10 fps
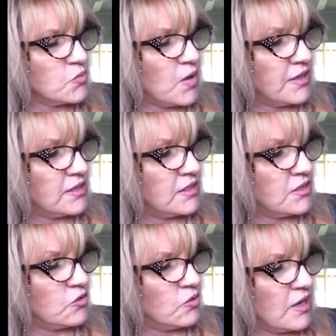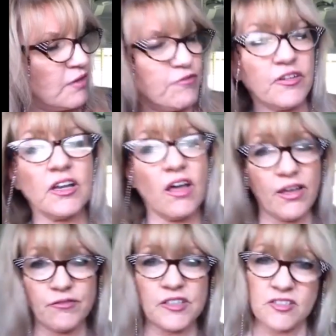awakening your love for
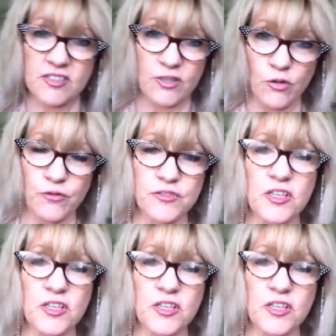life itself.